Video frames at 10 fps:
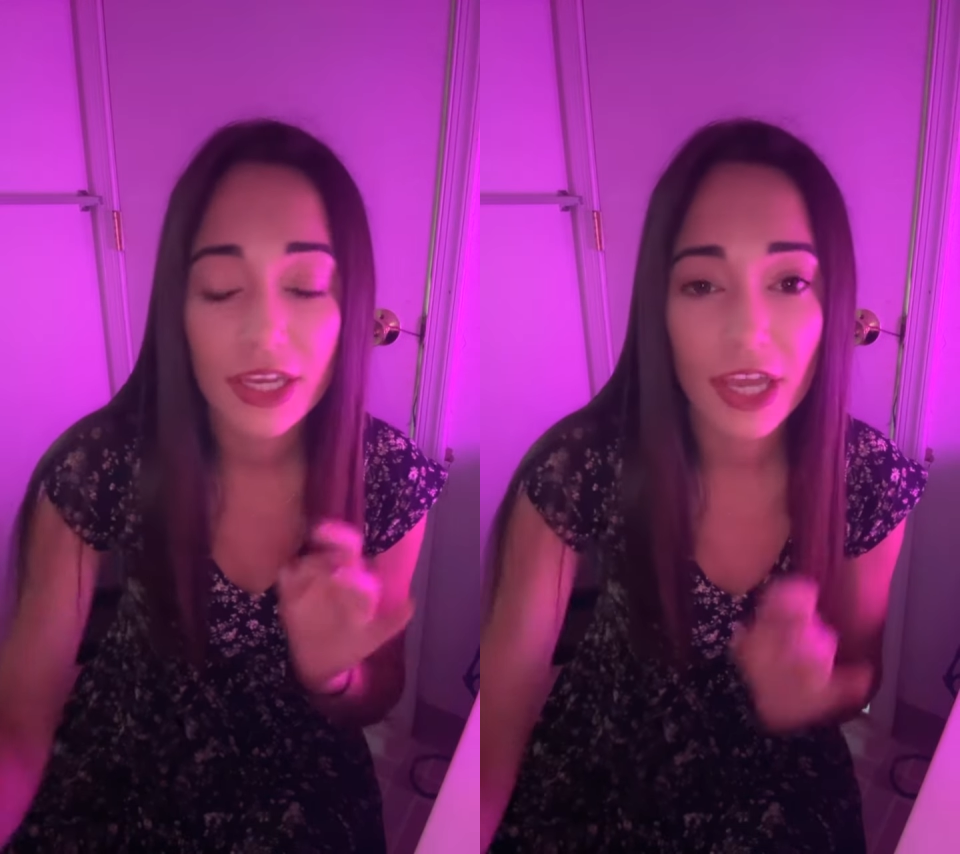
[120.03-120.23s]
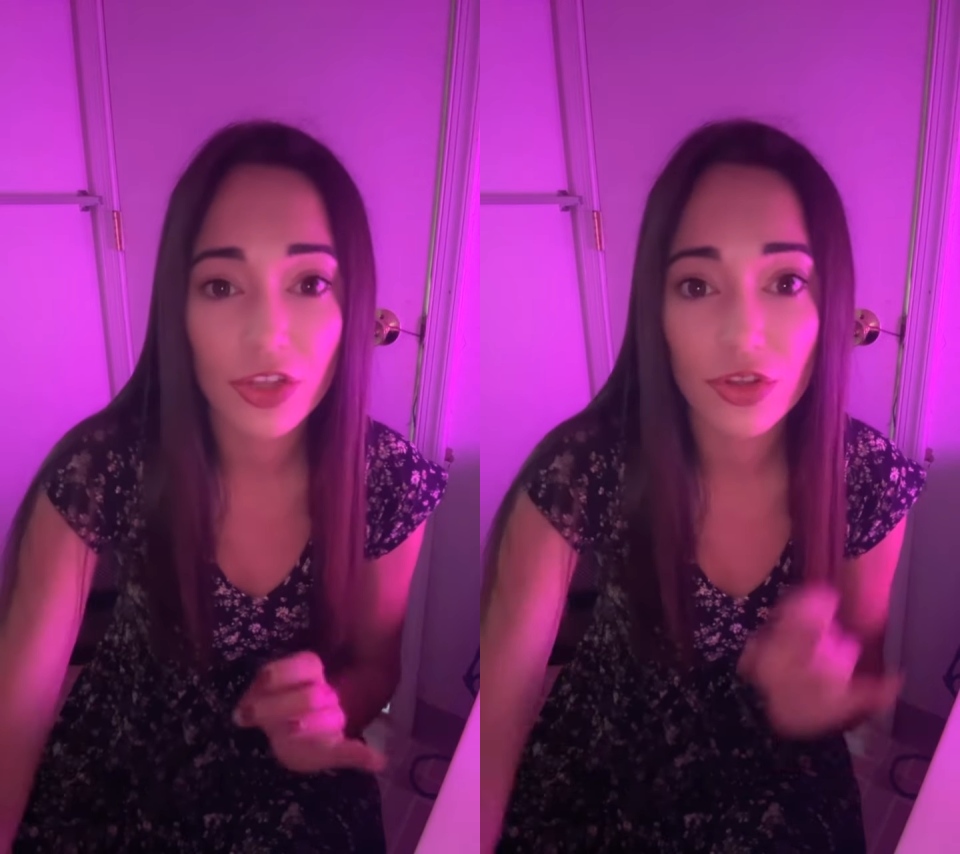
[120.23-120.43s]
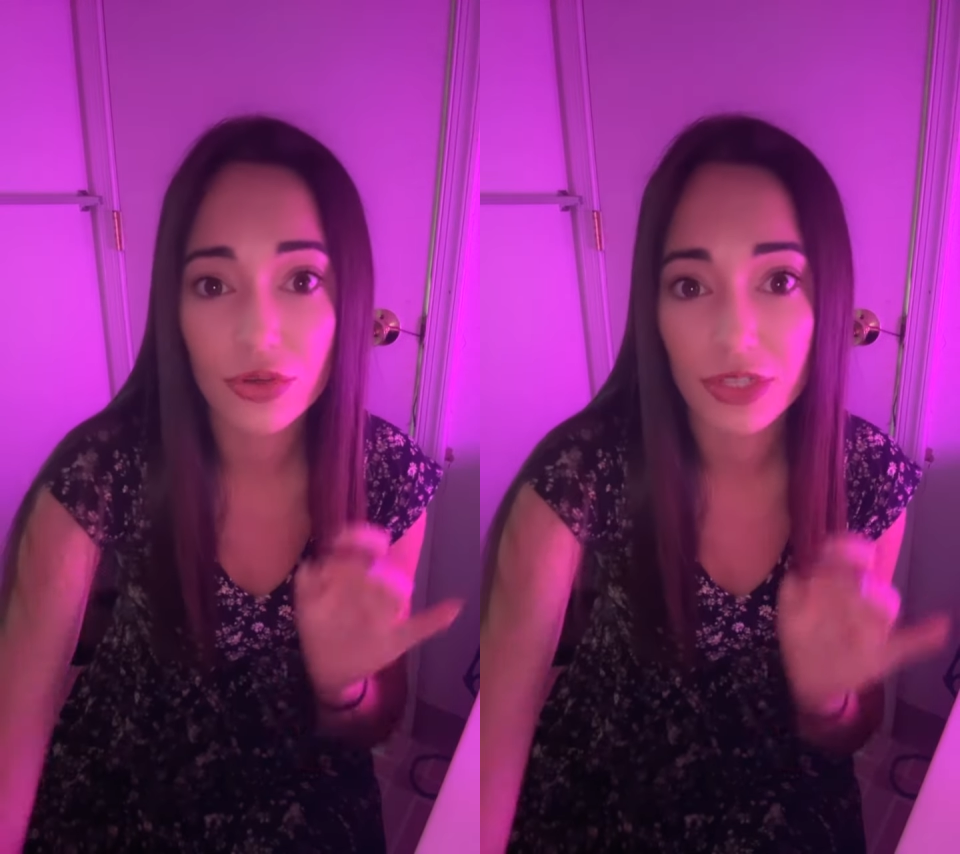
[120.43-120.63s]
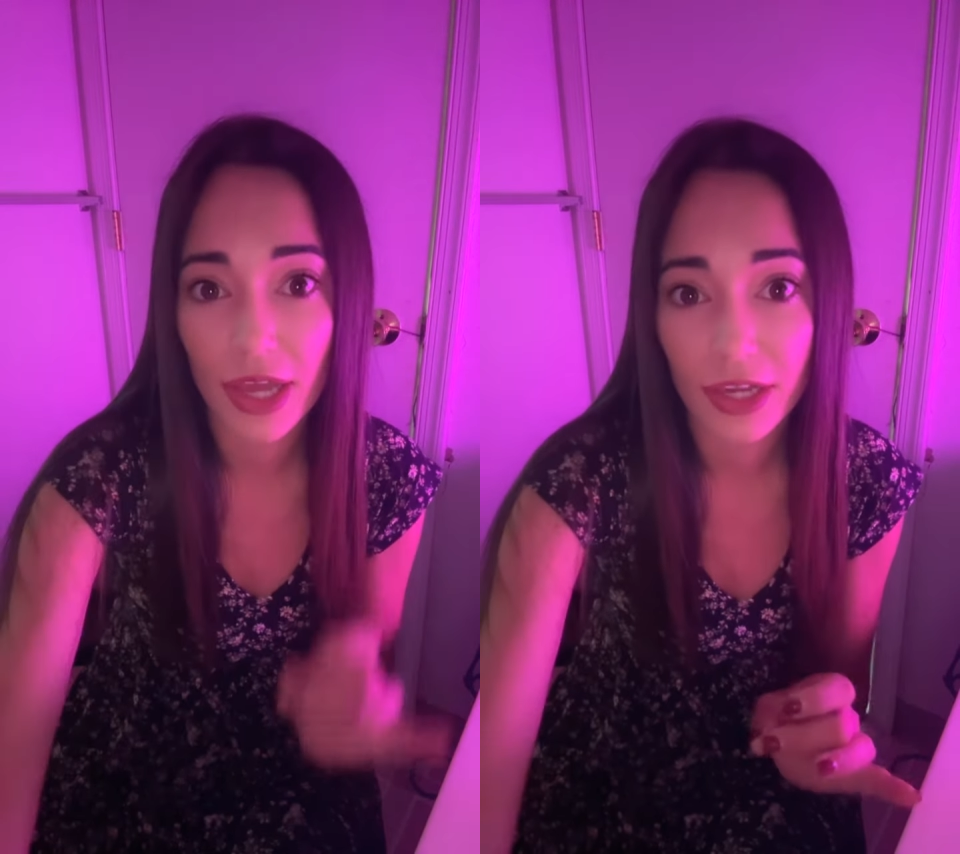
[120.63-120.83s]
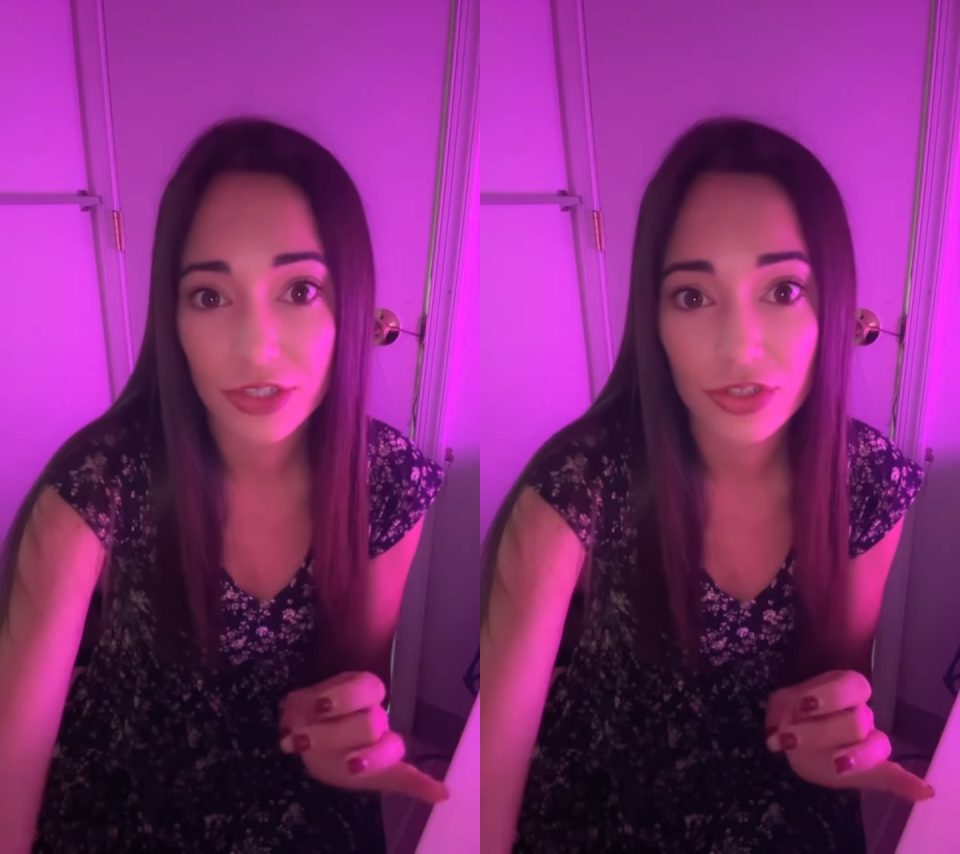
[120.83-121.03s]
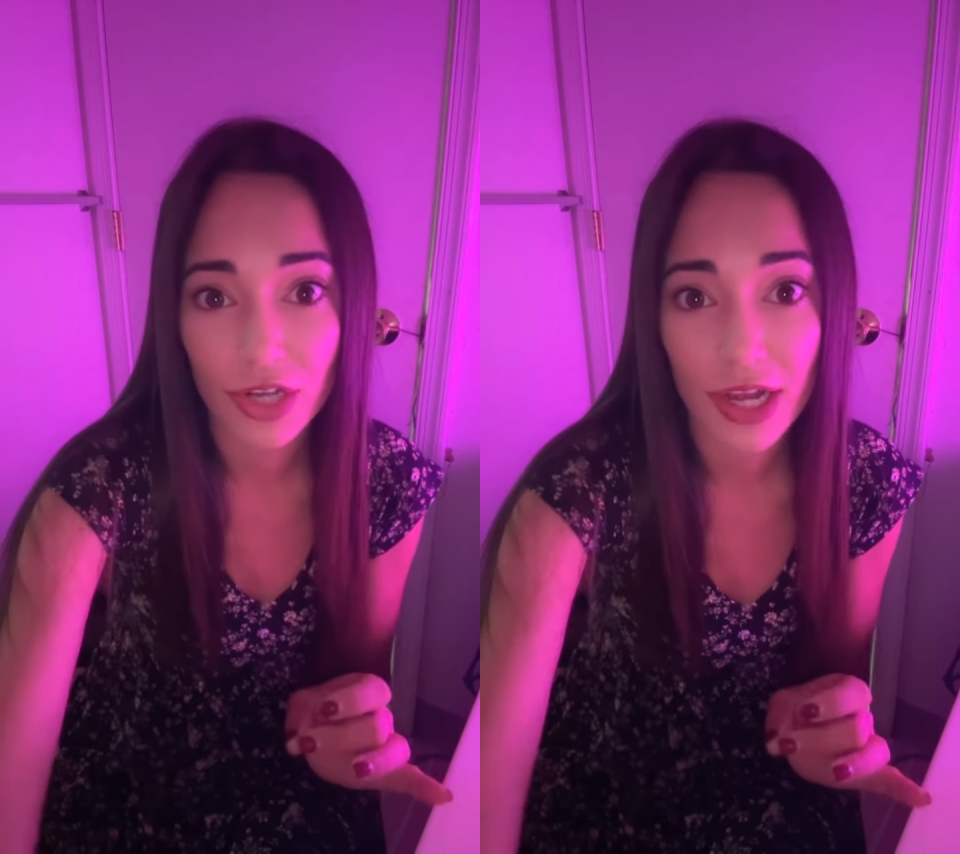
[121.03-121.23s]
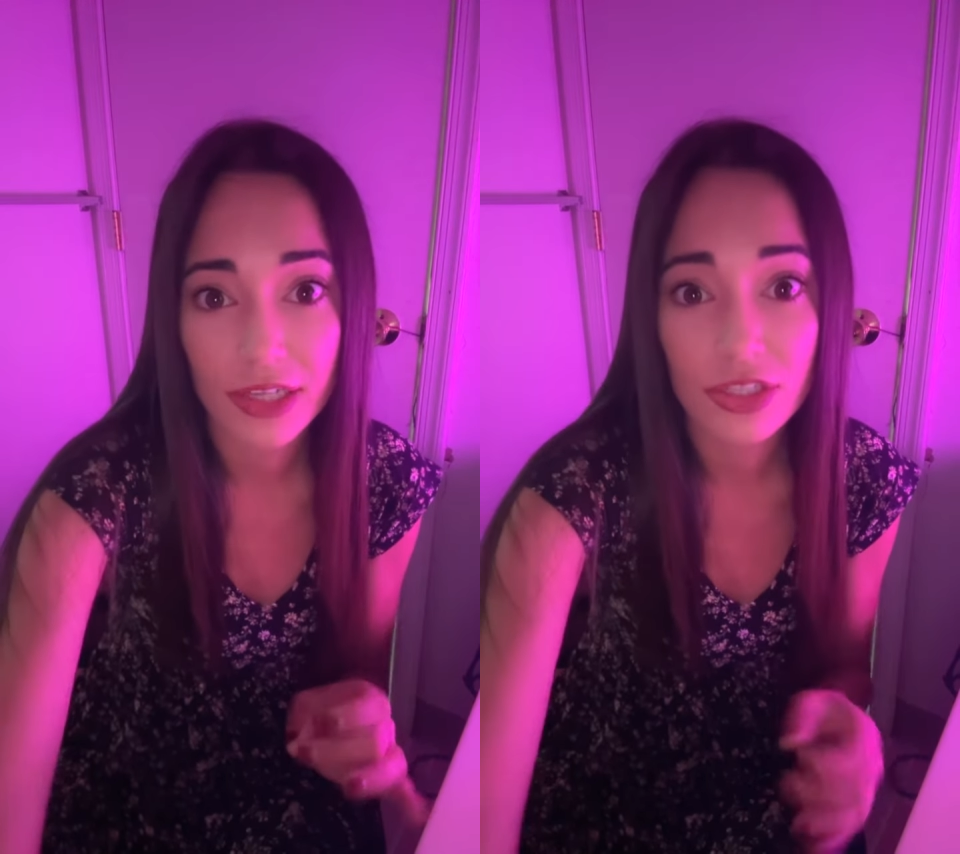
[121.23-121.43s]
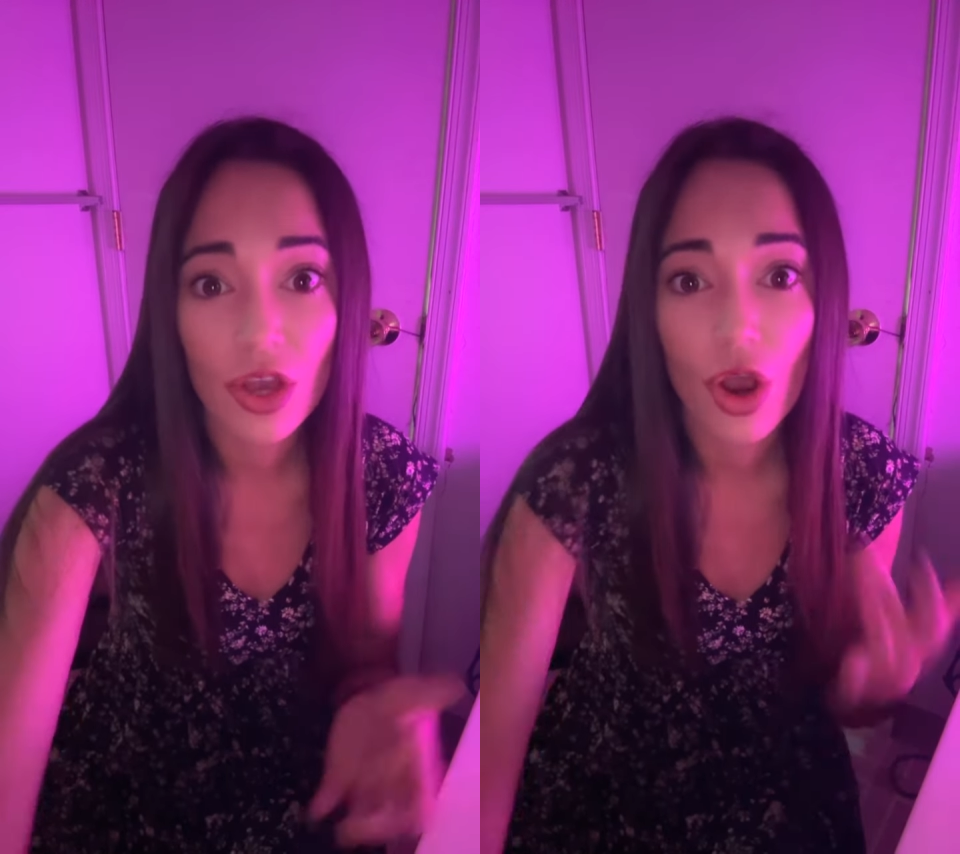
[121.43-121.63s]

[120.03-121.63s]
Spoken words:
and those extracts